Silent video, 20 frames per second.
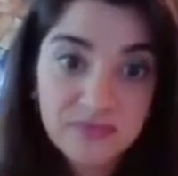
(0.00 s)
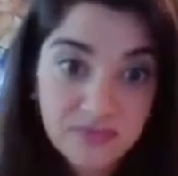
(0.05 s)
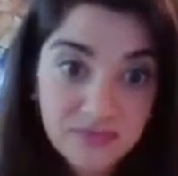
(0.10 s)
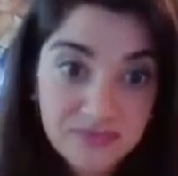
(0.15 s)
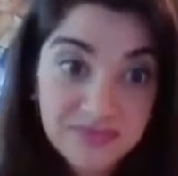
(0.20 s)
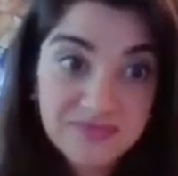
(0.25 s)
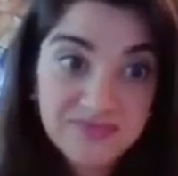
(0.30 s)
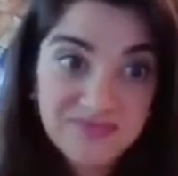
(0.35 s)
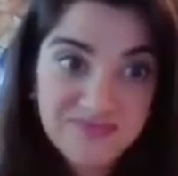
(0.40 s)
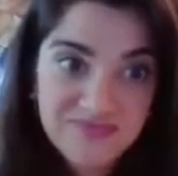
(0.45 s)

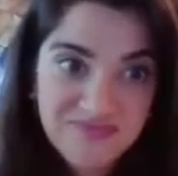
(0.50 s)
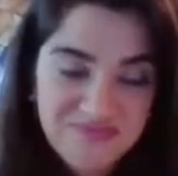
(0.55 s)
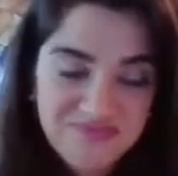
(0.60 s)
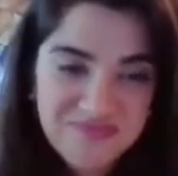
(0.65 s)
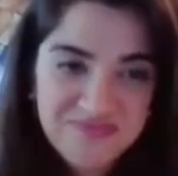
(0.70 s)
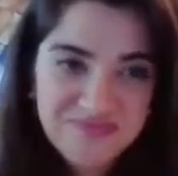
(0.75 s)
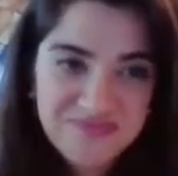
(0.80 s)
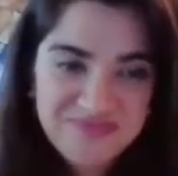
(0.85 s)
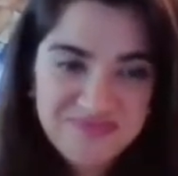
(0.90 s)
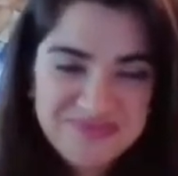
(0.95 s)

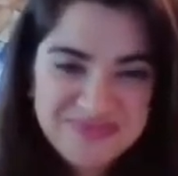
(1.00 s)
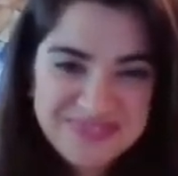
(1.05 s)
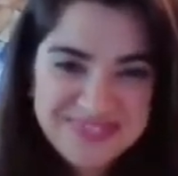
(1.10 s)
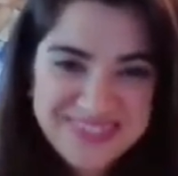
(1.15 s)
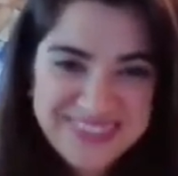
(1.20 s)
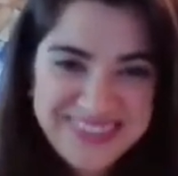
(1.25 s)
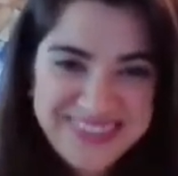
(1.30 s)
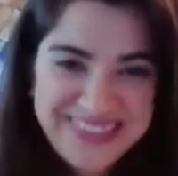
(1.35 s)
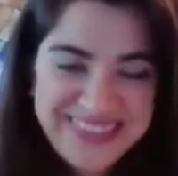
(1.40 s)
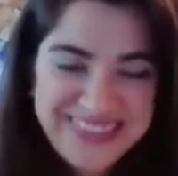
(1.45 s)

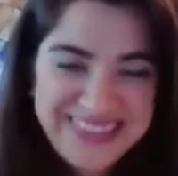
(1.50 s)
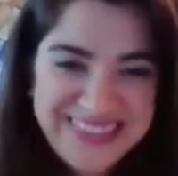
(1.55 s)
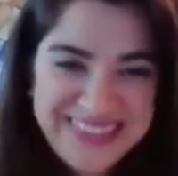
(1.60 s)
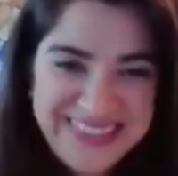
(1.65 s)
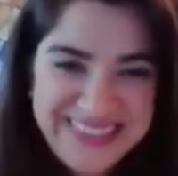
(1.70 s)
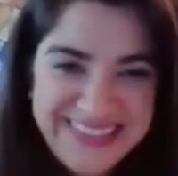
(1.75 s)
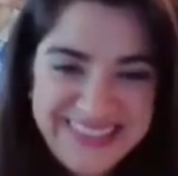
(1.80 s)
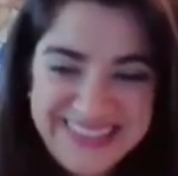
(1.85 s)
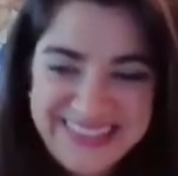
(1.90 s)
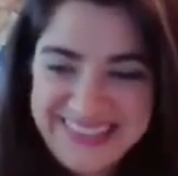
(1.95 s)

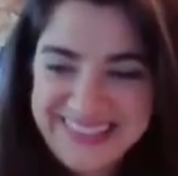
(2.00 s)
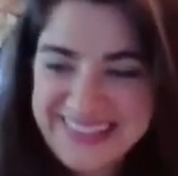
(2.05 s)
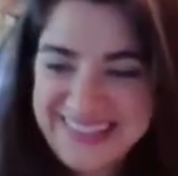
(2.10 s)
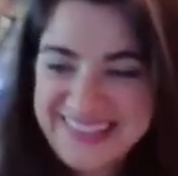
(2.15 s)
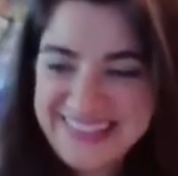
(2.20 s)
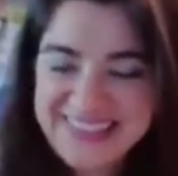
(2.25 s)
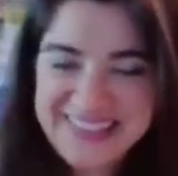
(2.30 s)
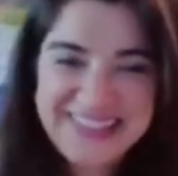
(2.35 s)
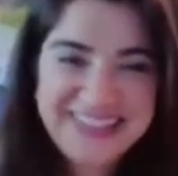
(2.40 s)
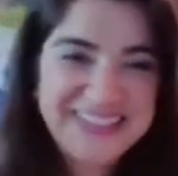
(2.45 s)

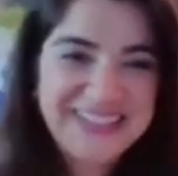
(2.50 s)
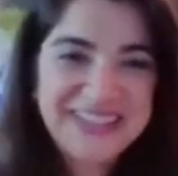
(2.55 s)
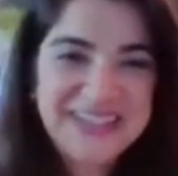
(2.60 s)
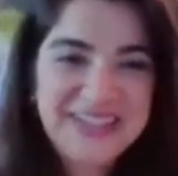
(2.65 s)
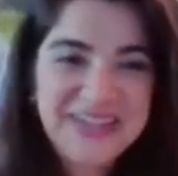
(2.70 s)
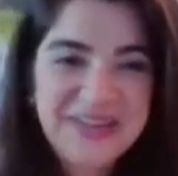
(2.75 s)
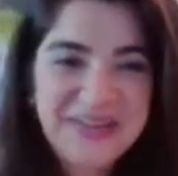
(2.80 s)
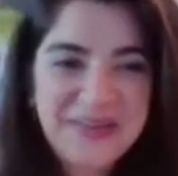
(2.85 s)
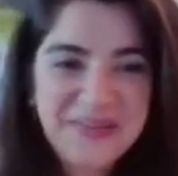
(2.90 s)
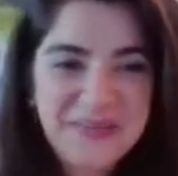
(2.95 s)

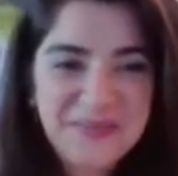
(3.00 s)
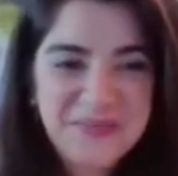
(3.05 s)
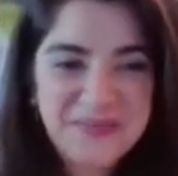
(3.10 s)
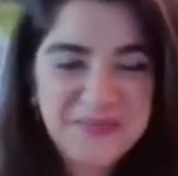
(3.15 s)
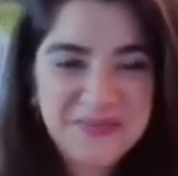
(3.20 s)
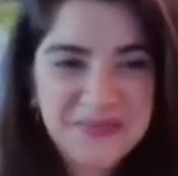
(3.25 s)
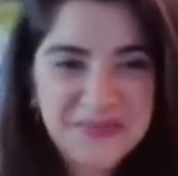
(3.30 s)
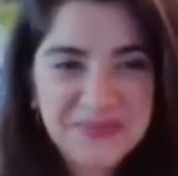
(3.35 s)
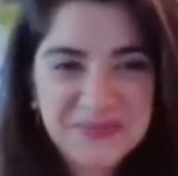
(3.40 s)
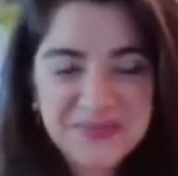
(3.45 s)

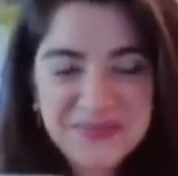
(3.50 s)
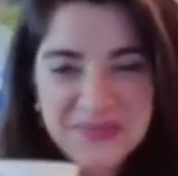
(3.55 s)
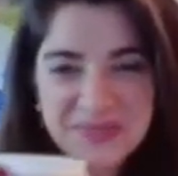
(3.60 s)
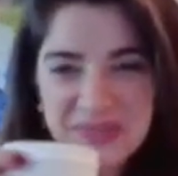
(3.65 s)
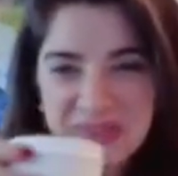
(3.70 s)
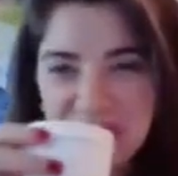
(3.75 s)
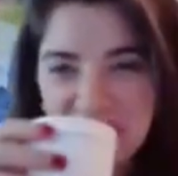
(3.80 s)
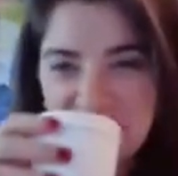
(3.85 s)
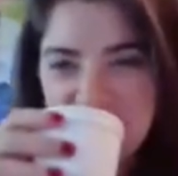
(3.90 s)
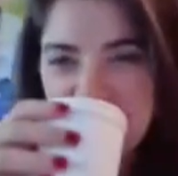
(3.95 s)

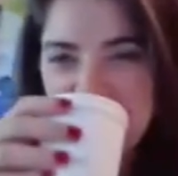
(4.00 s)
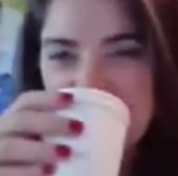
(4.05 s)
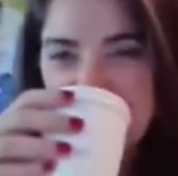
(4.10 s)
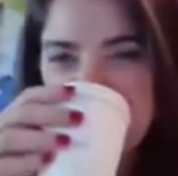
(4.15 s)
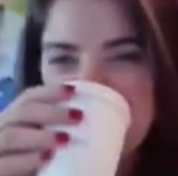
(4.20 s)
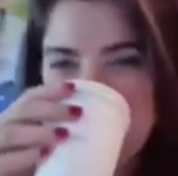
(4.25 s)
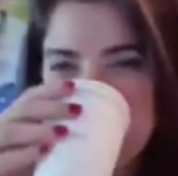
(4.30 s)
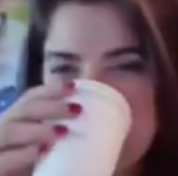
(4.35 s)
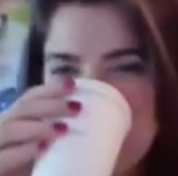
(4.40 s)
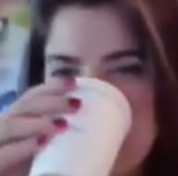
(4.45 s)

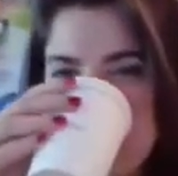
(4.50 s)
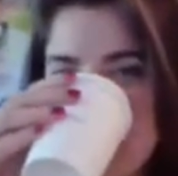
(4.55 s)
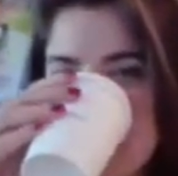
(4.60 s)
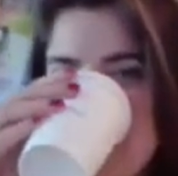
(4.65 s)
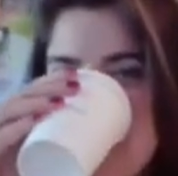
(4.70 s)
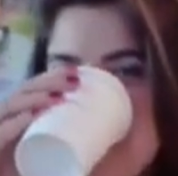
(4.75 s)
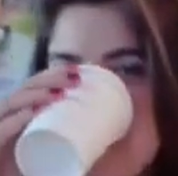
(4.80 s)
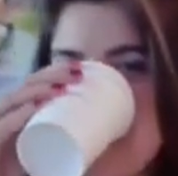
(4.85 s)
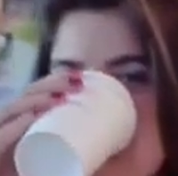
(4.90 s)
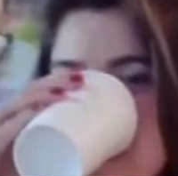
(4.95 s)

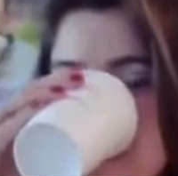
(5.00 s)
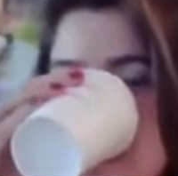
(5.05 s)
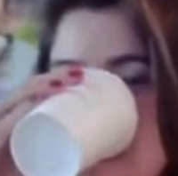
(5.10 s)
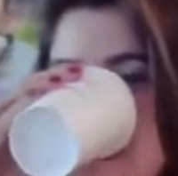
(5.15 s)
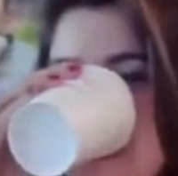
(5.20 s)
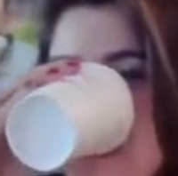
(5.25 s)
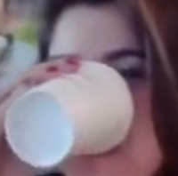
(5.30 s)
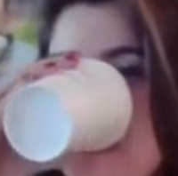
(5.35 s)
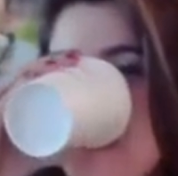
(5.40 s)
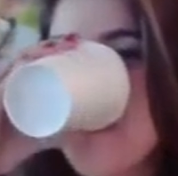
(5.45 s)

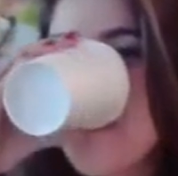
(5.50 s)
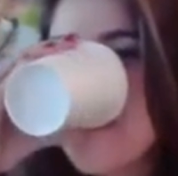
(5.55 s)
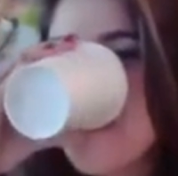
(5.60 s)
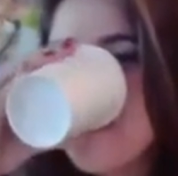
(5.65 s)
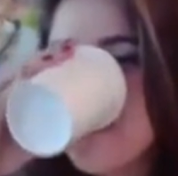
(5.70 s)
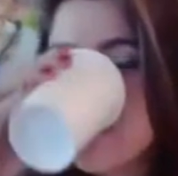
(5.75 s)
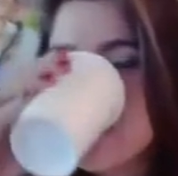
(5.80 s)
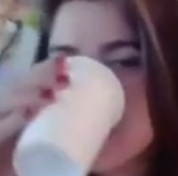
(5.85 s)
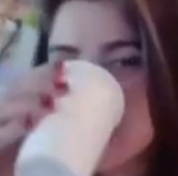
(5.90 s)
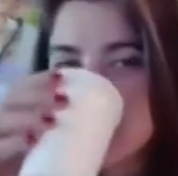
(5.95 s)

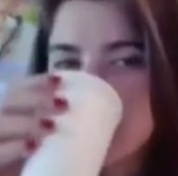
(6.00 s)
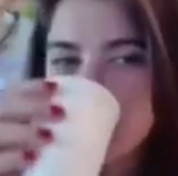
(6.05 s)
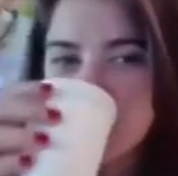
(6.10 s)
No words are spoken by the person on screen.